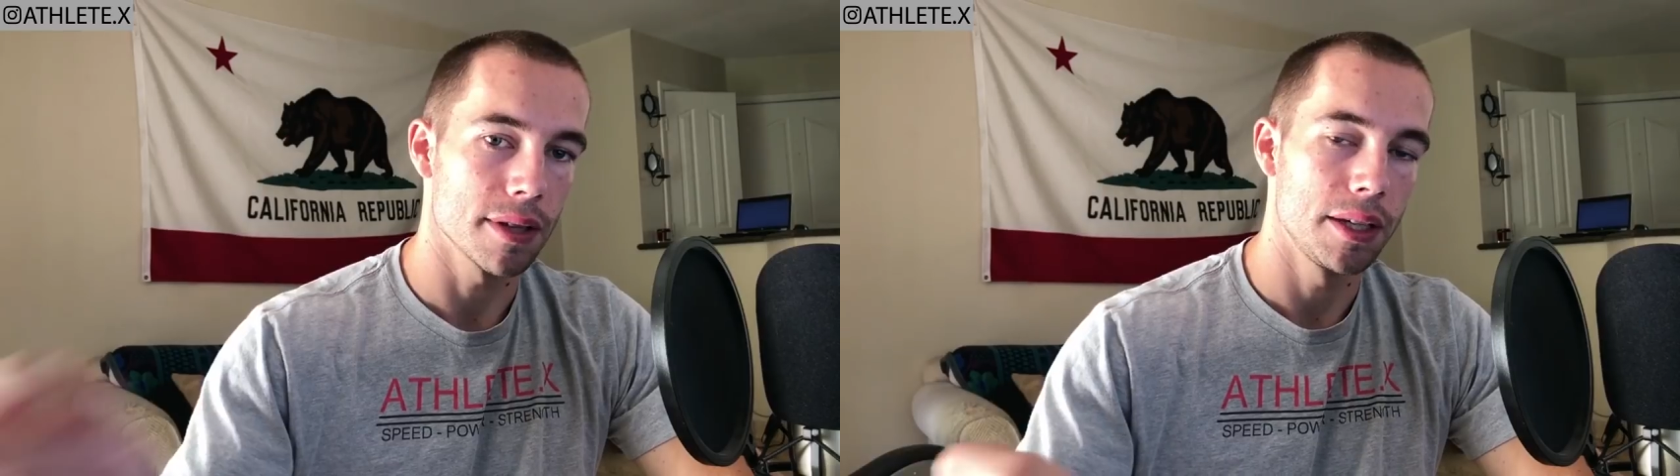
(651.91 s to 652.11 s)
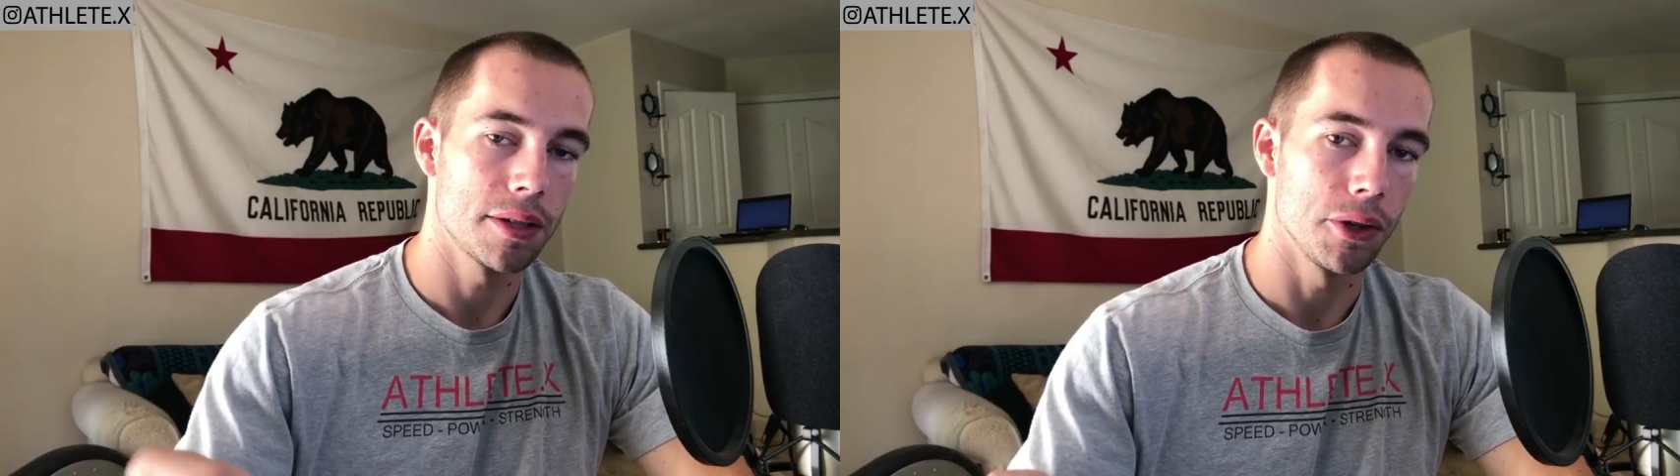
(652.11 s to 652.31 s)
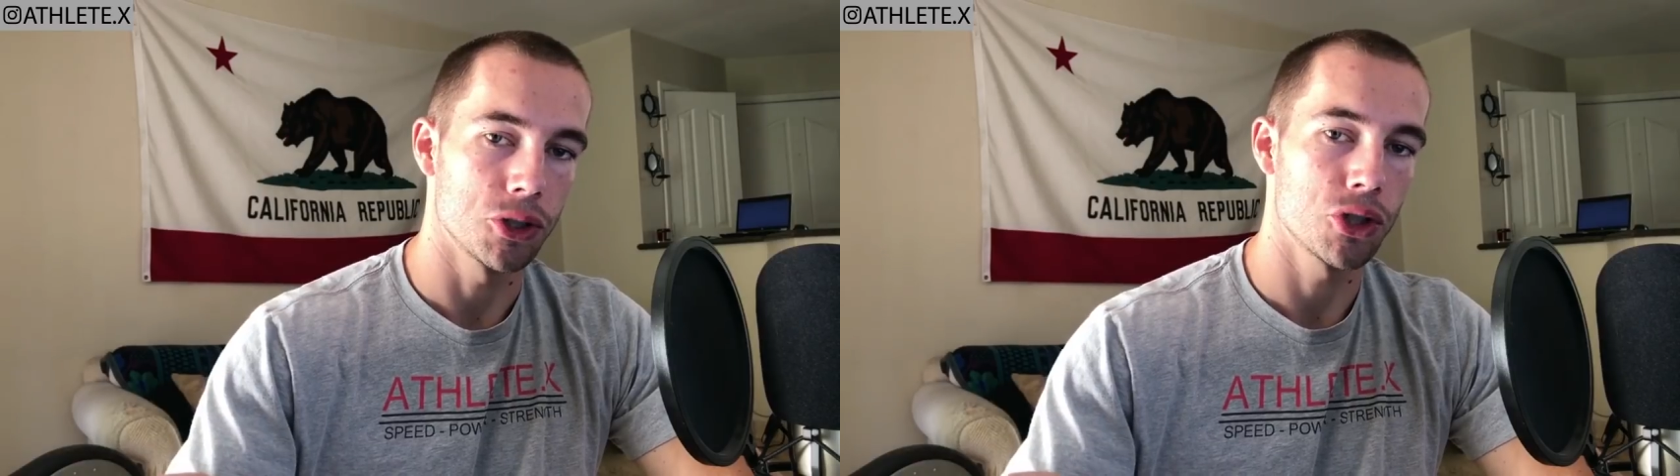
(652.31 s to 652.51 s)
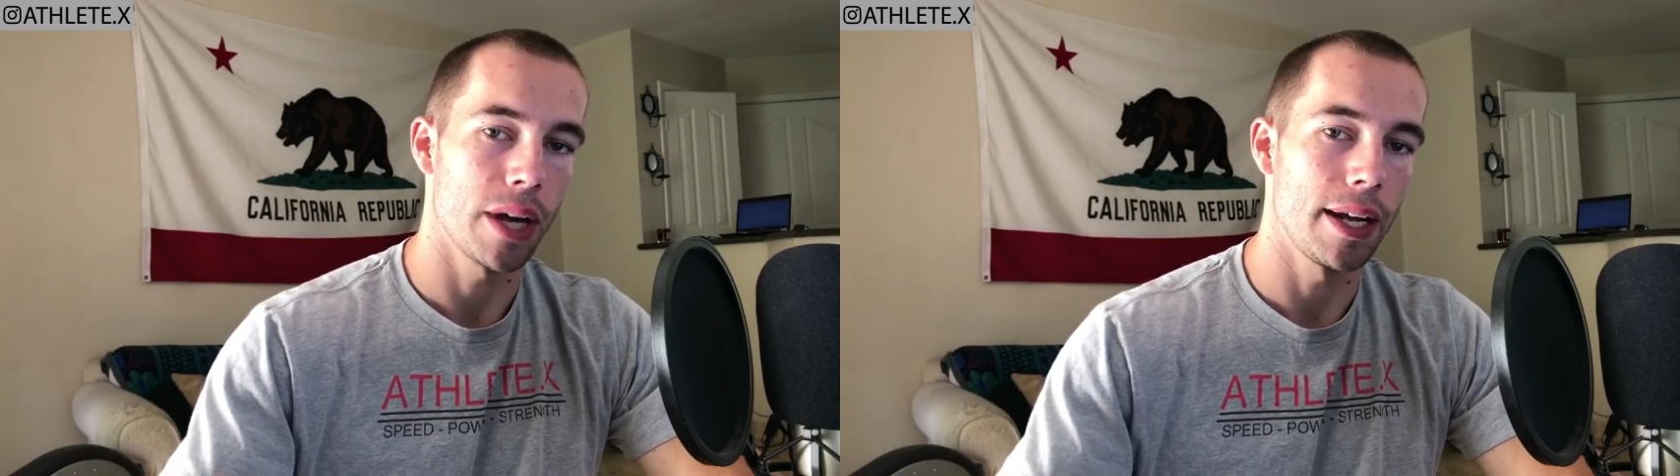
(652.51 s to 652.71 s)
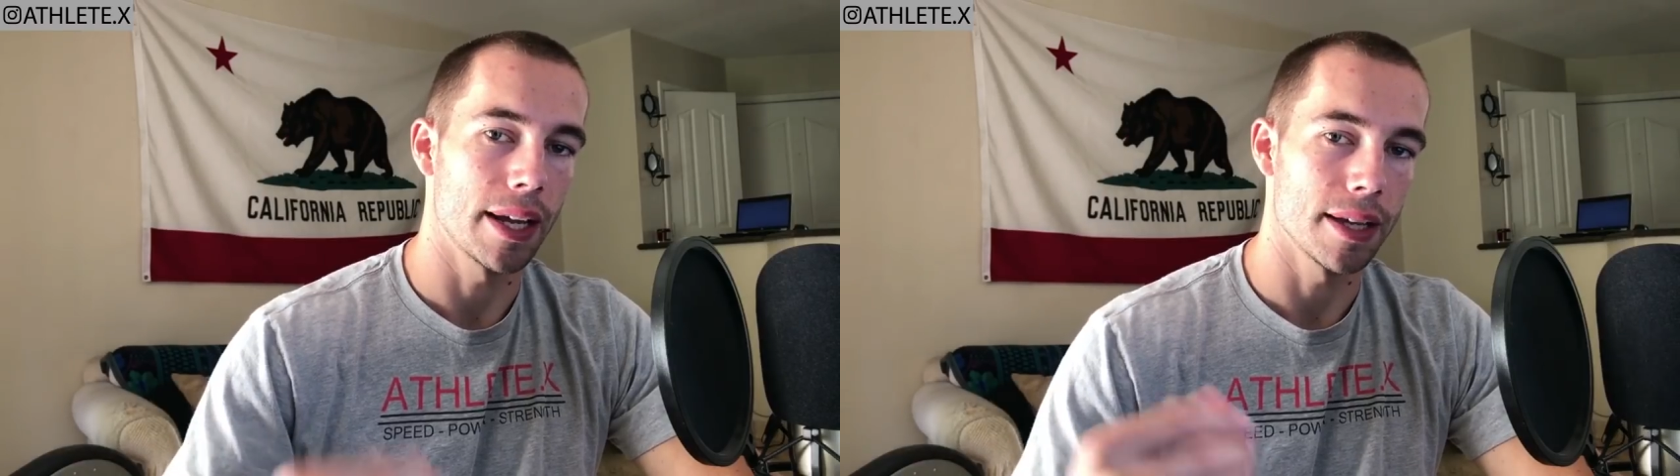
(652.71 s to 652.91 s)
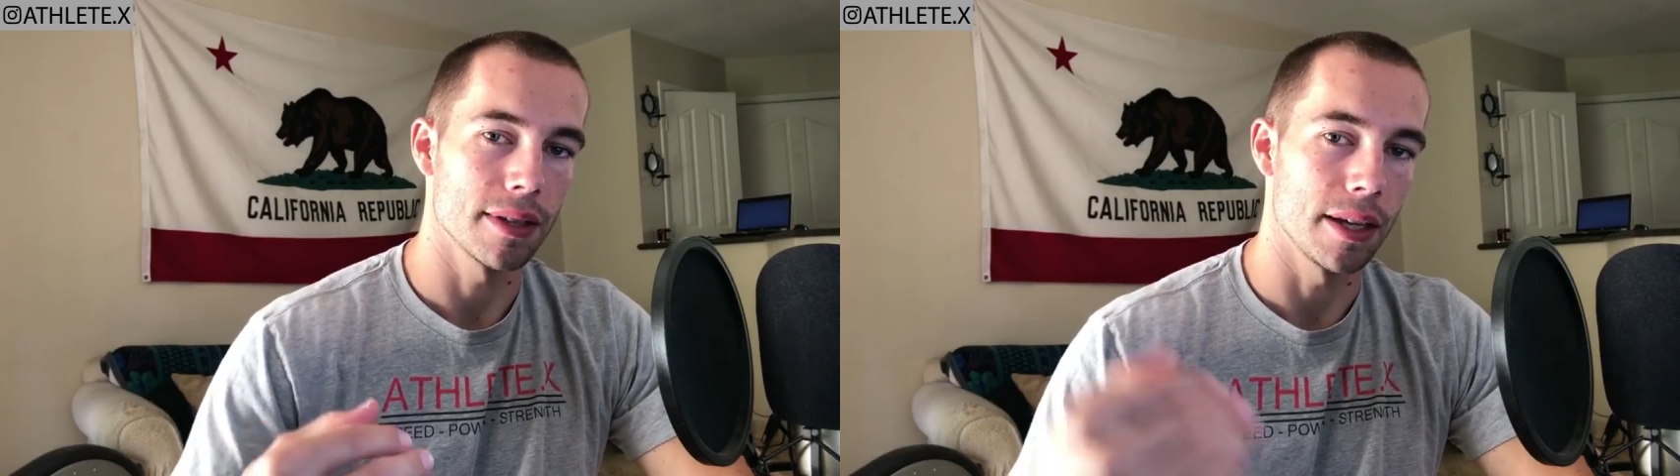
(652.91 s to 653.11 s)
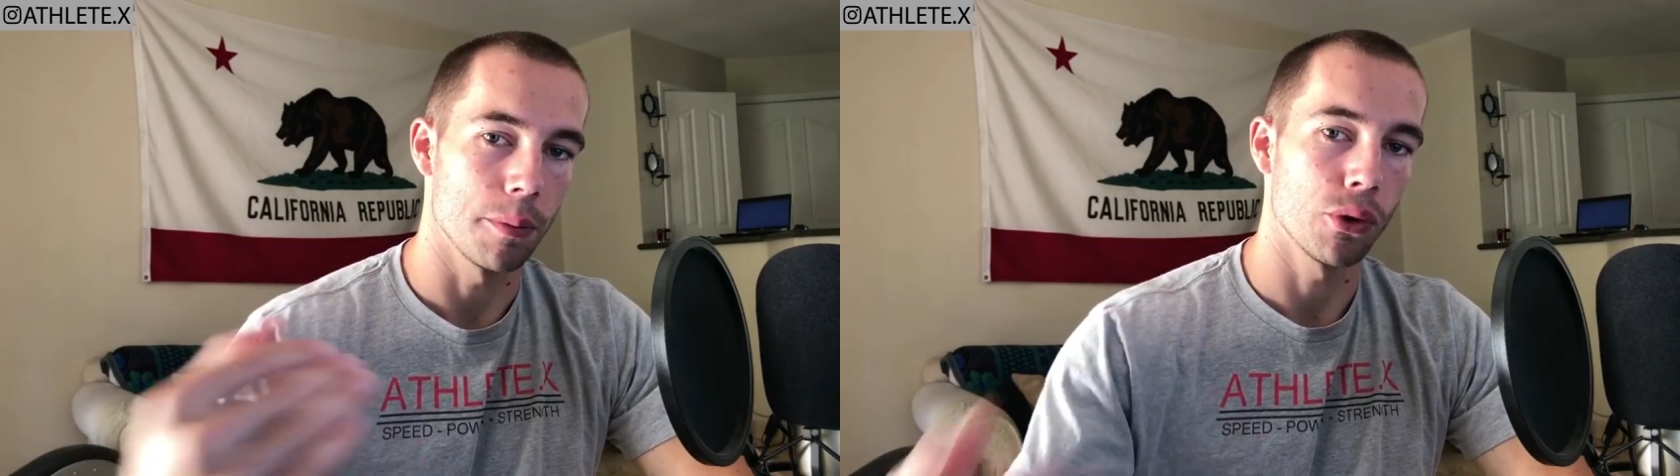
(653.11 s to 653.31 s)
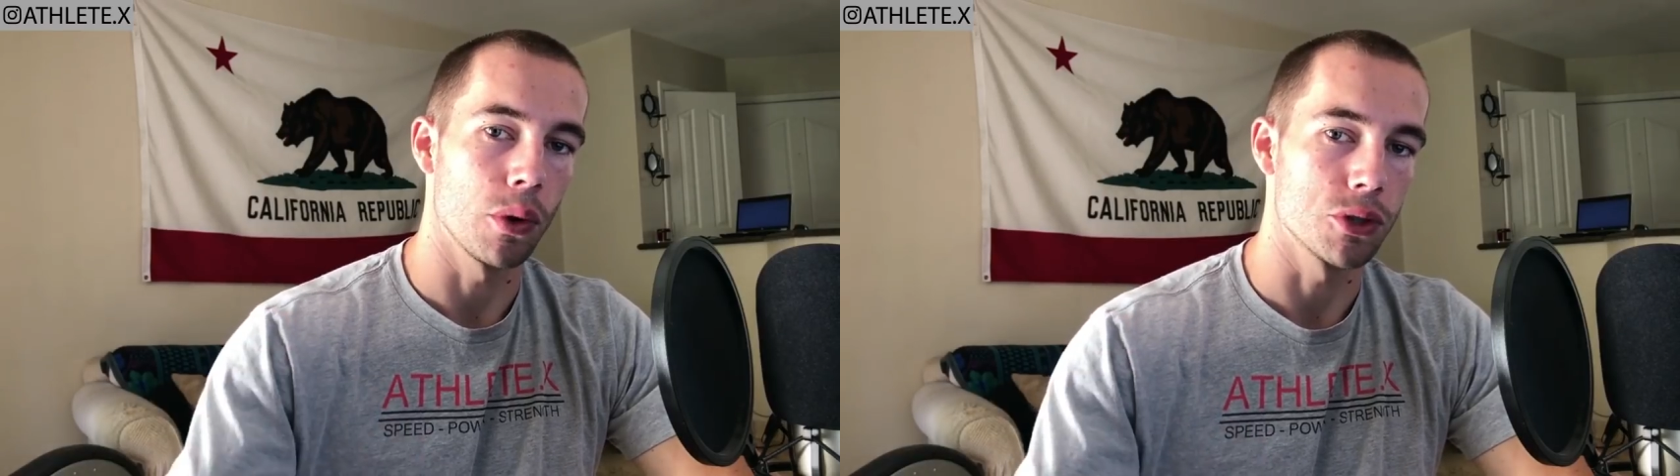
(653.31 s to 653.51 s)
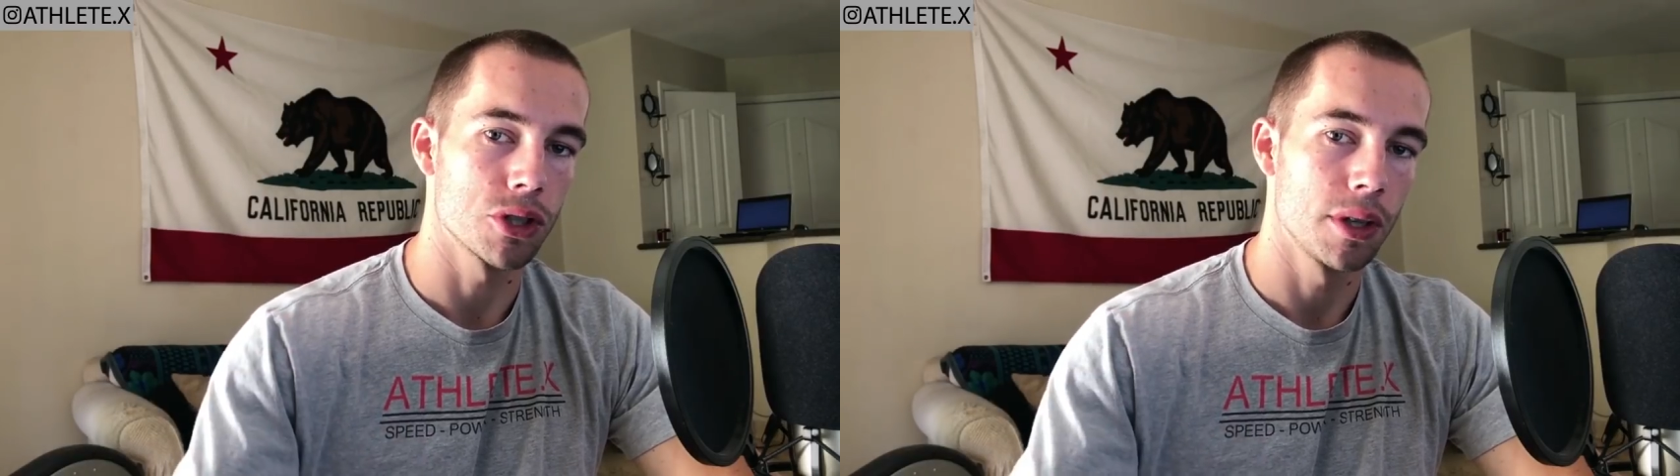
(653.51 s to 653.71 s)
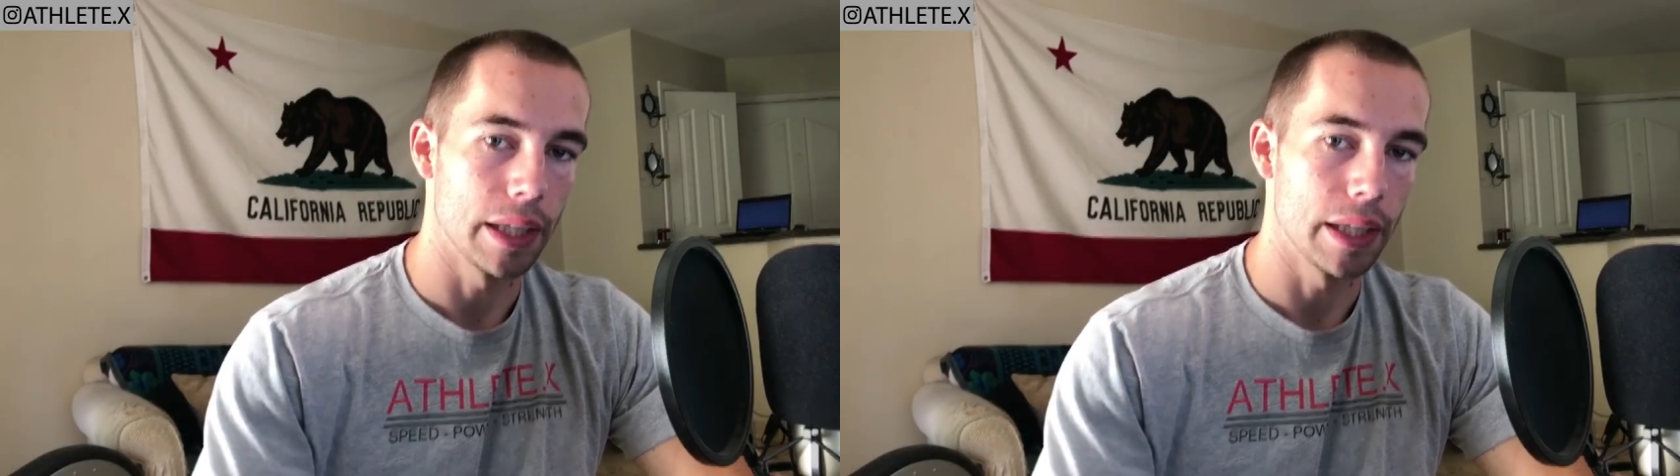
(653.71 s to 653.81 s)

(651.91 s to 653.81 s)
into their training as they approach